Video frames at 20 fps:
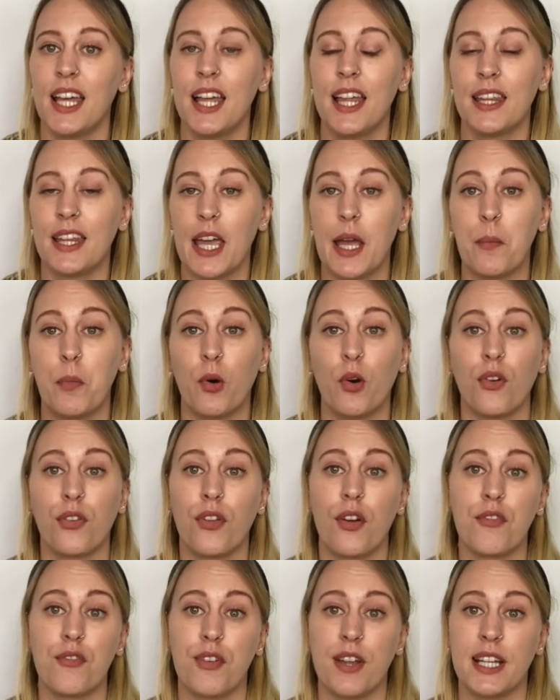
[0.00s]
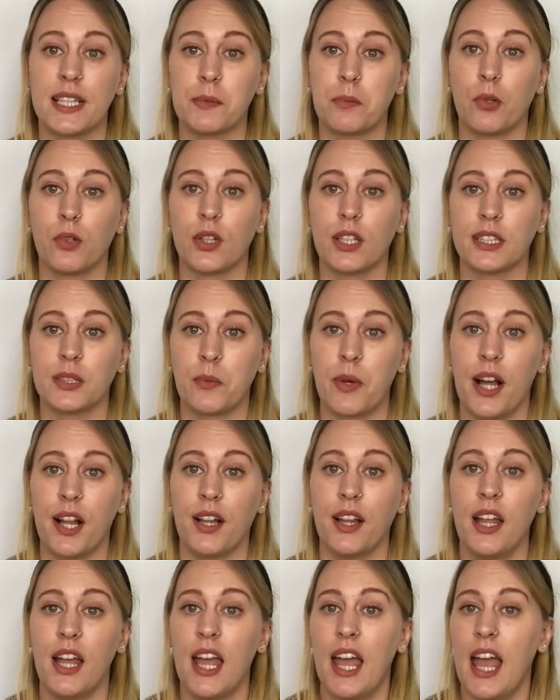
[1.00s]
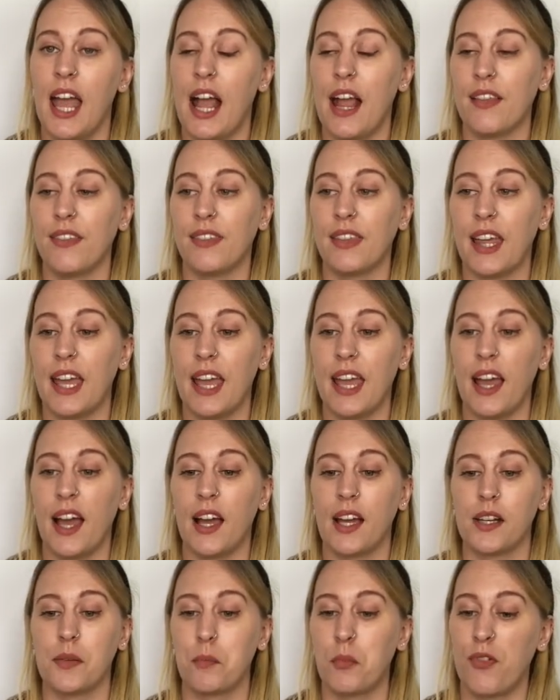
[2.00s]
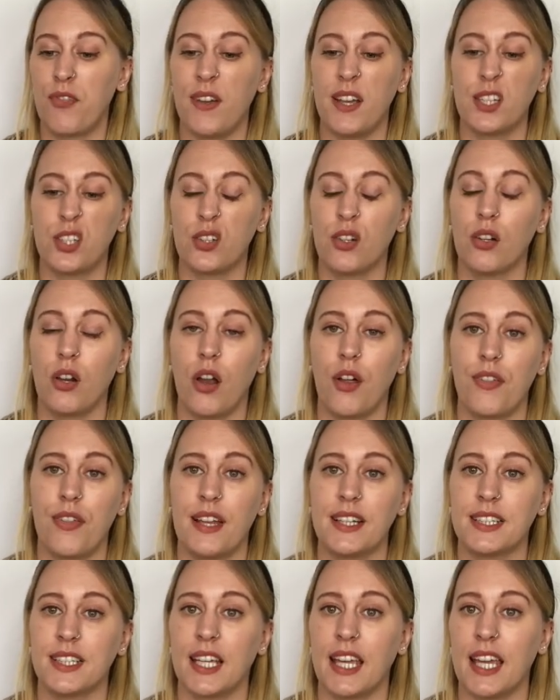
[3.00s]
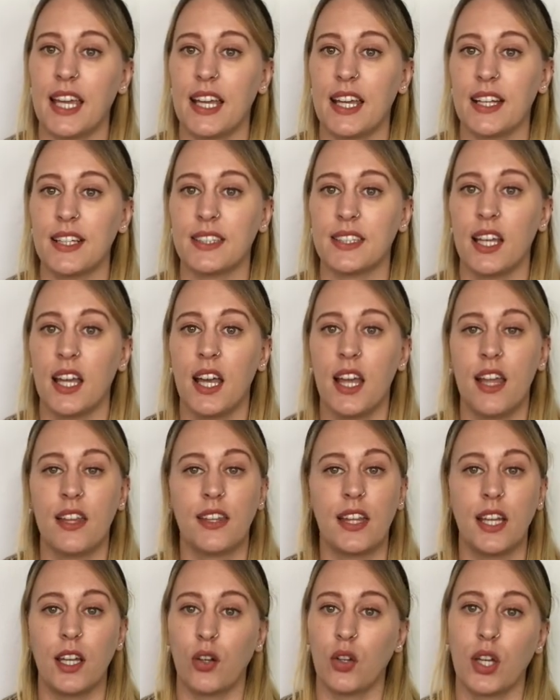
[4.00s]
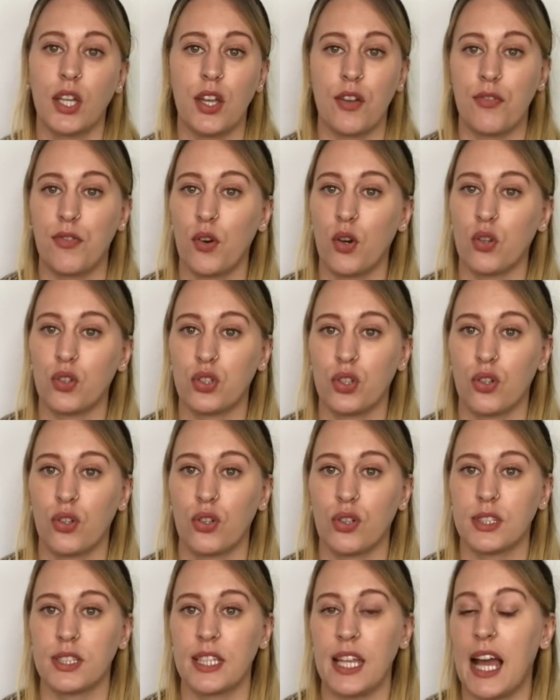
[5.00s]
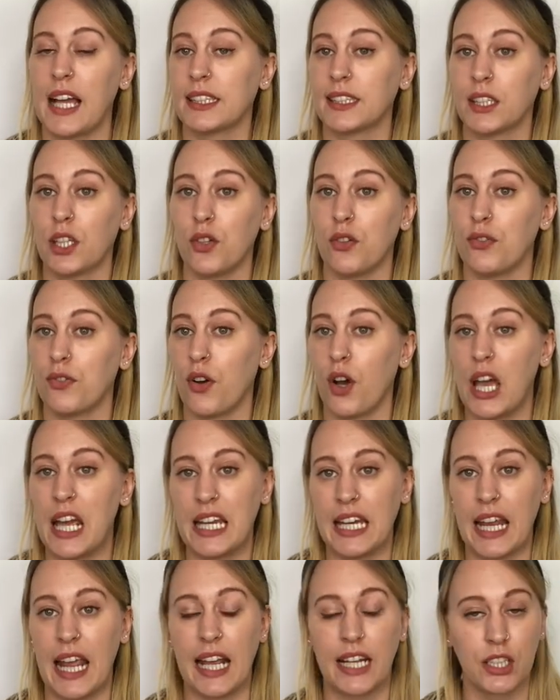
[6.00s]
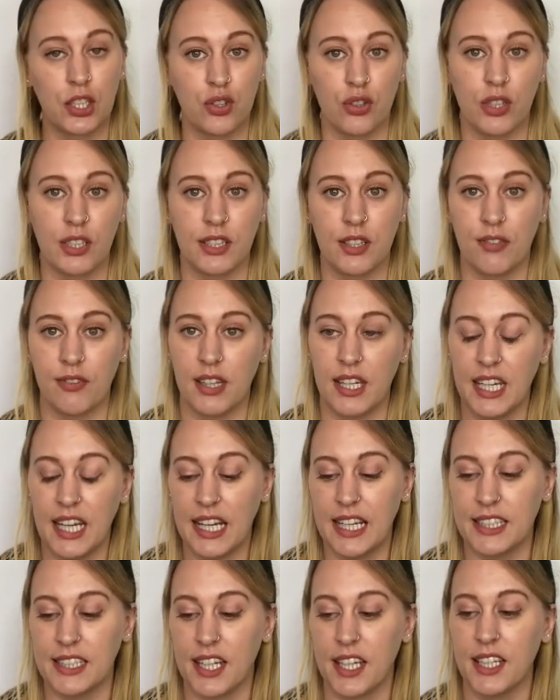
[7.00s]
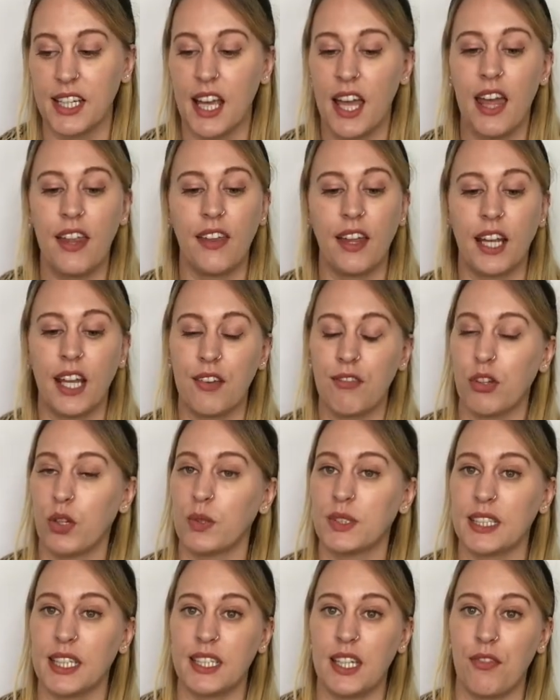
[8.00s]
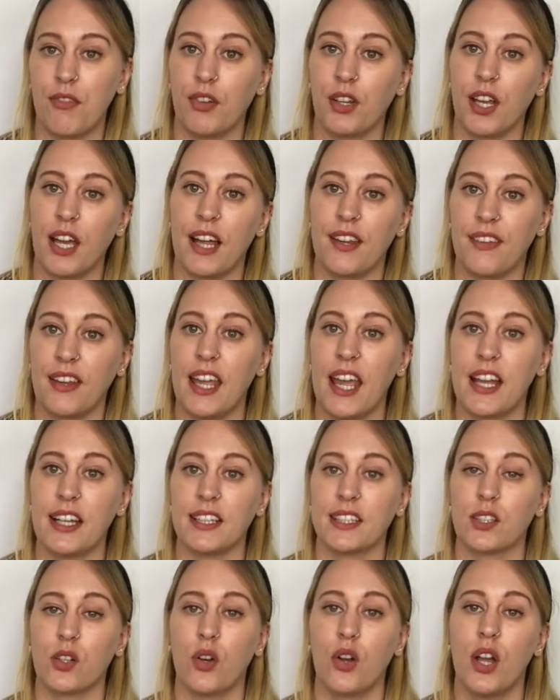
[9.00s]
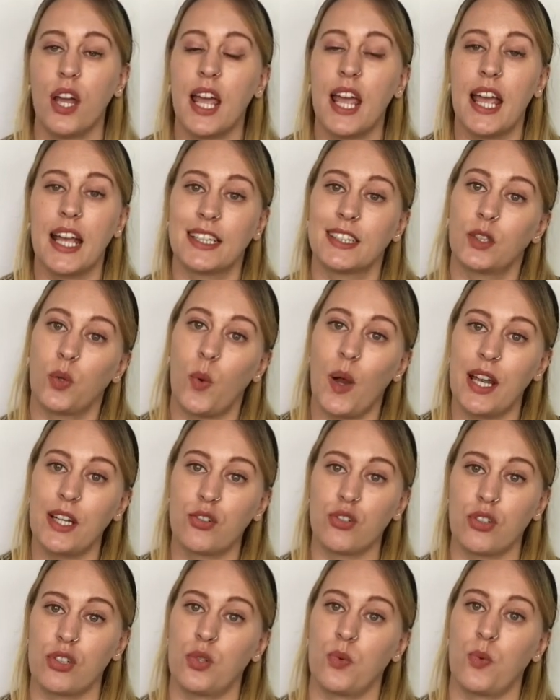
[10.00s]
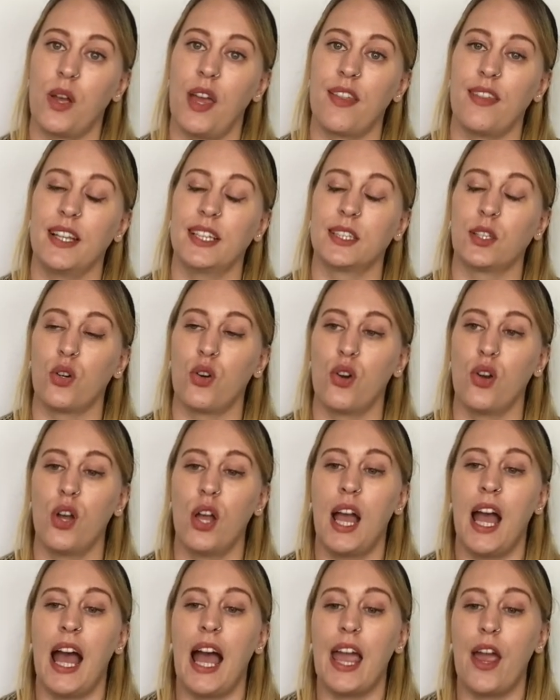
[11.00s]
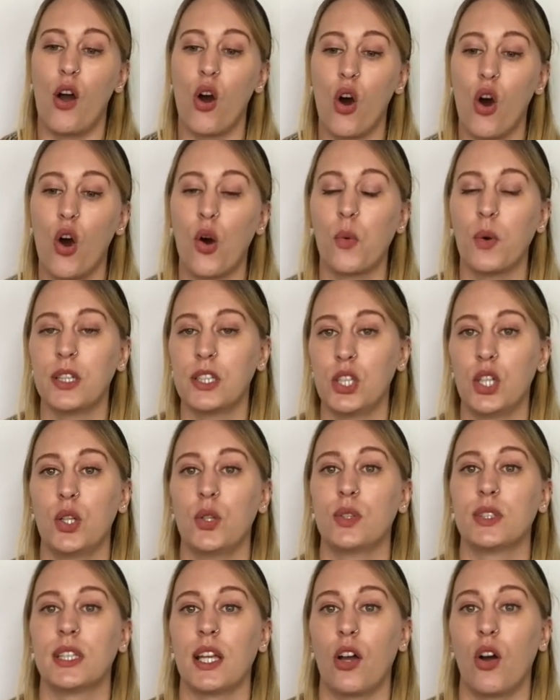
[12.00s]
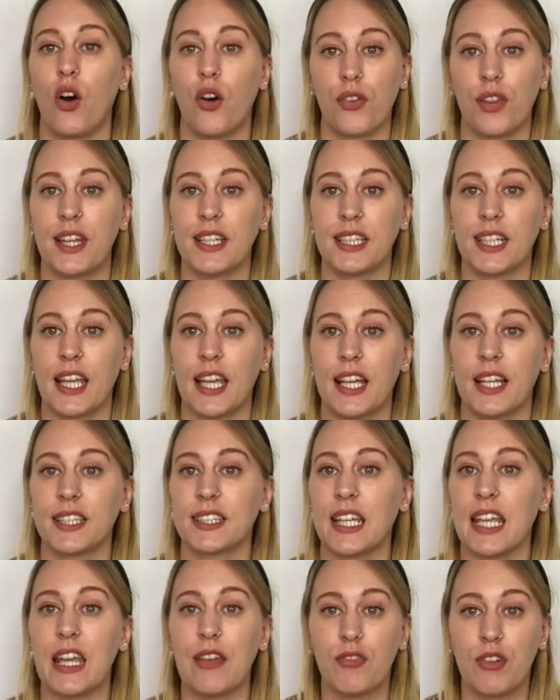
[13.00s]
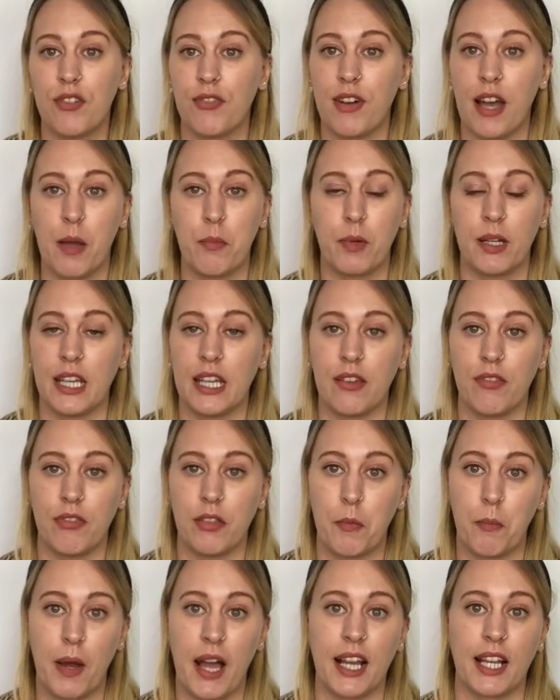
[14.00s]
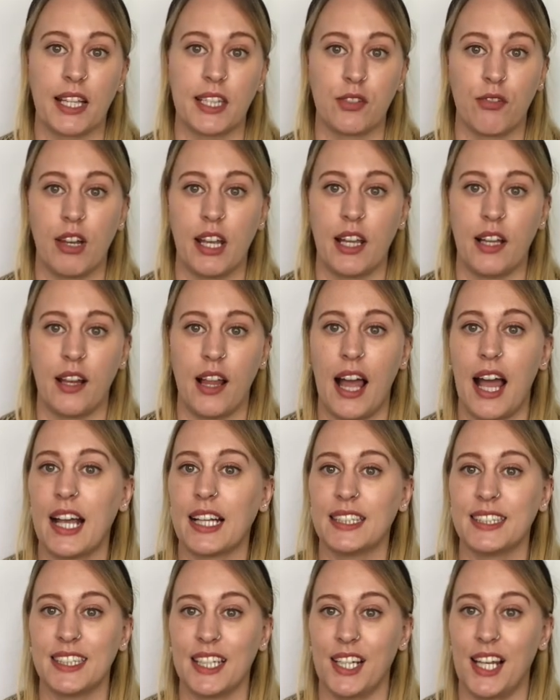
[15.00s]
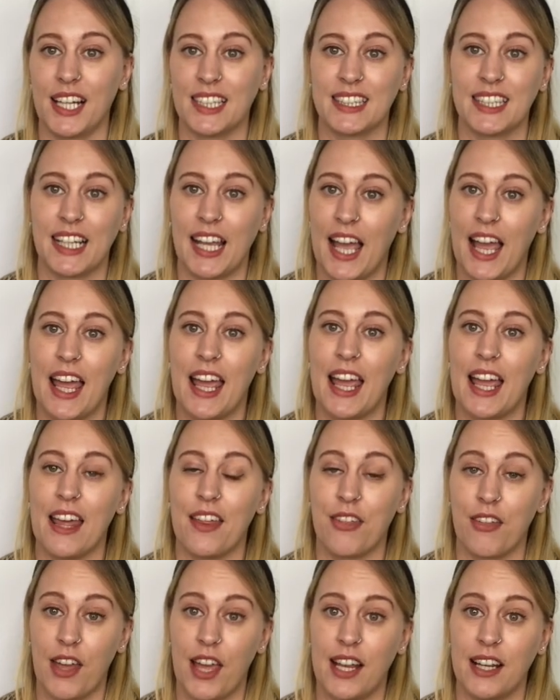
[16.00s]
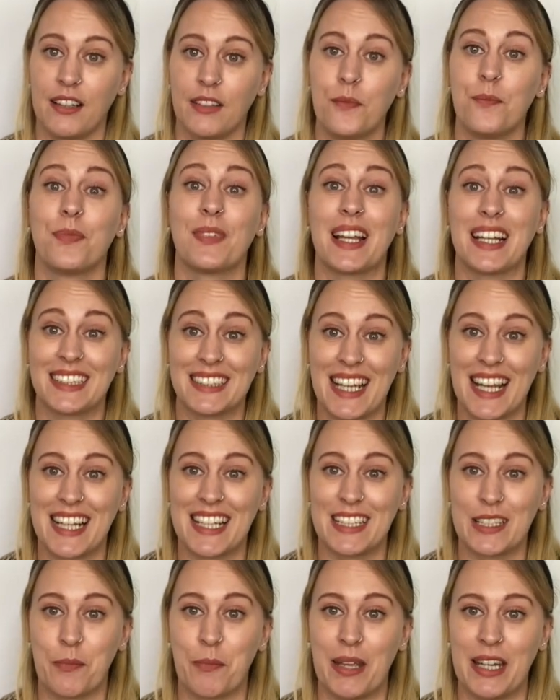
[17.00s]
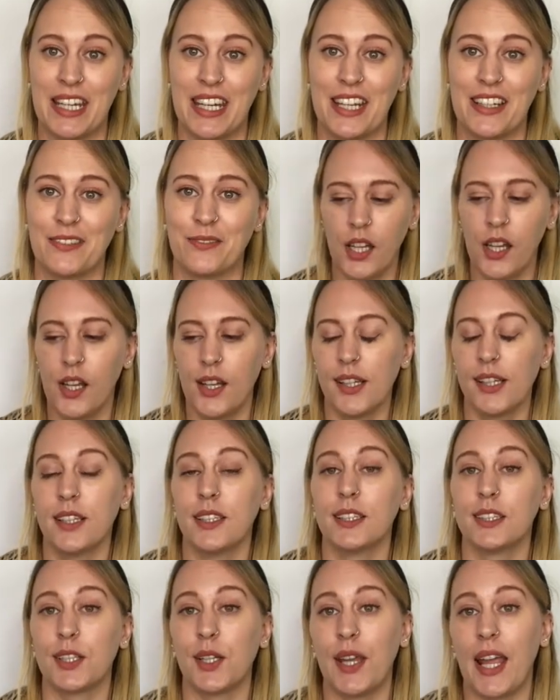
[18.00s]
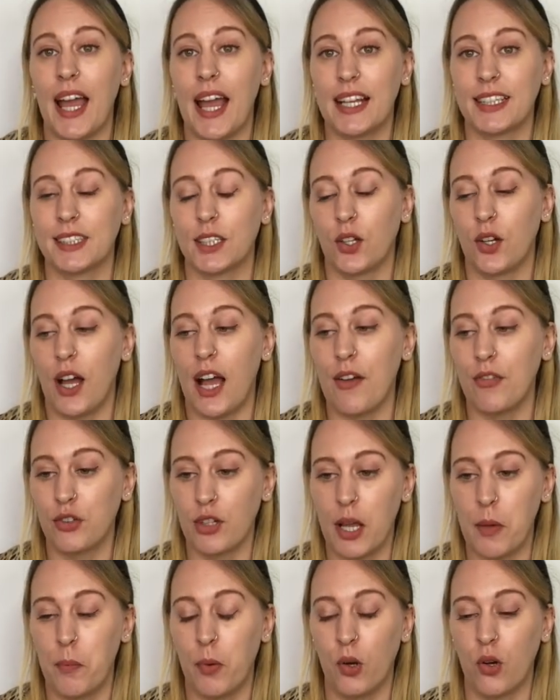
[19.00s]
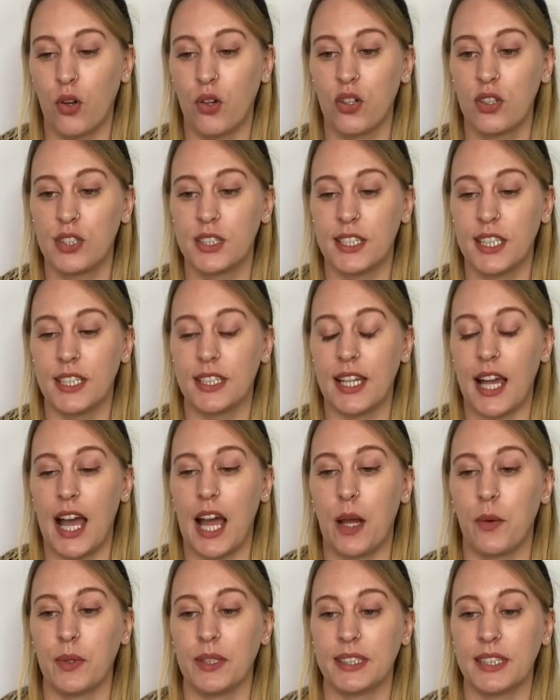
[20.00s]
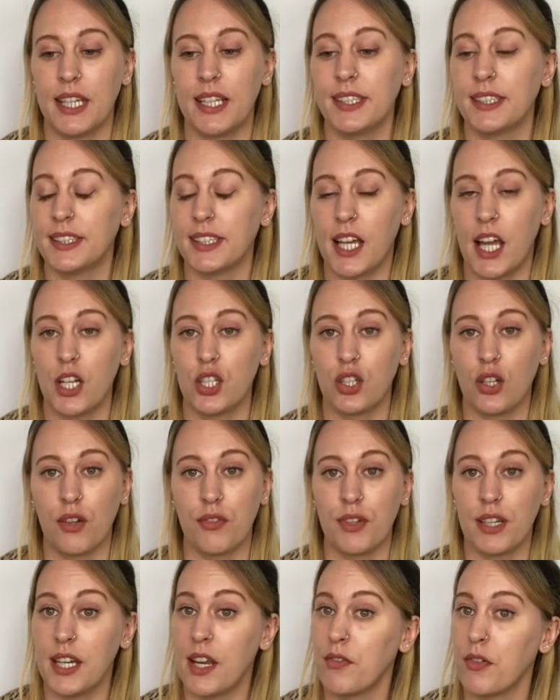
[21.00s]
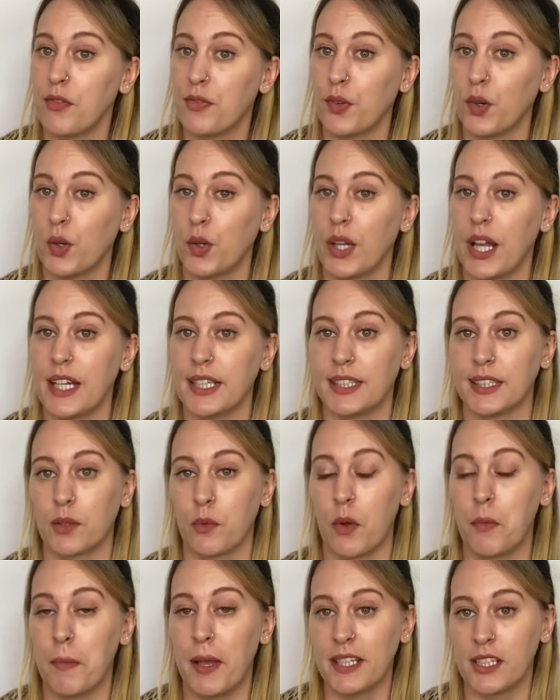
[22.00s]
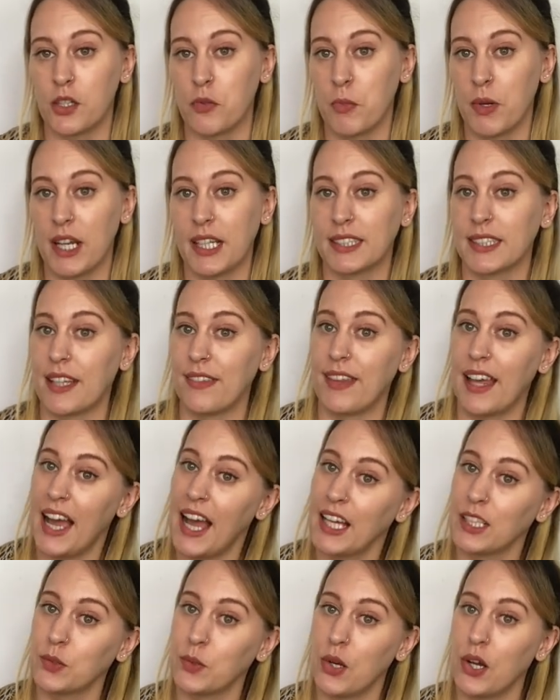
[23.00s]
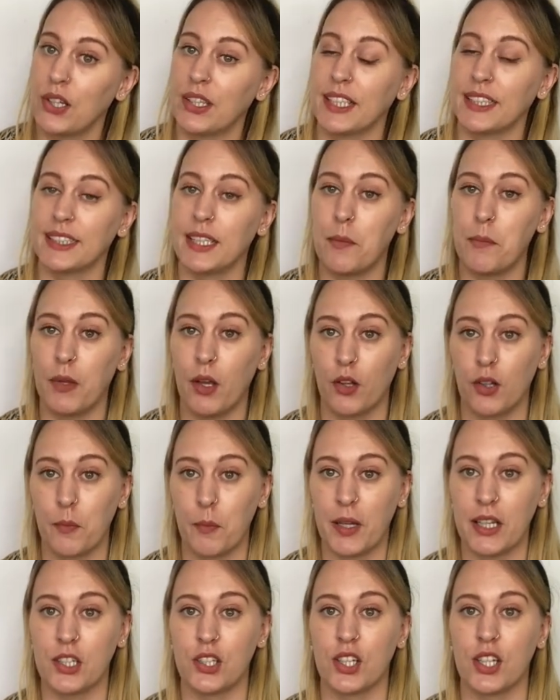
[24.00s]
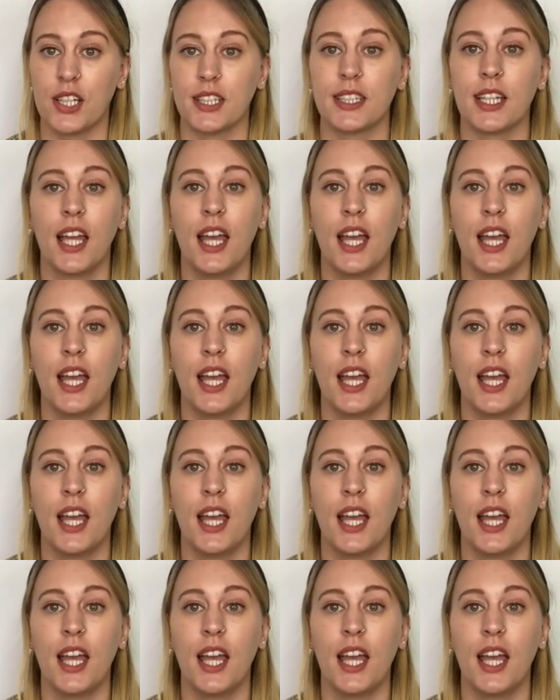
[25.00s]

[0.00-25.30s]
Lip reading: They're both on Facebook as well, and they are professional authenticators. They look at your photos, they ask you for any extras if they need it, they give you a certificate at the end, so it's quite trustworthy. So I always use authenticators. Even if I believe the bag is real, I still like to get a second opinion. So yeah, so after I posted that I was in search of a Neverfull and someone messaged me and said they had one, they sent me all the pictures,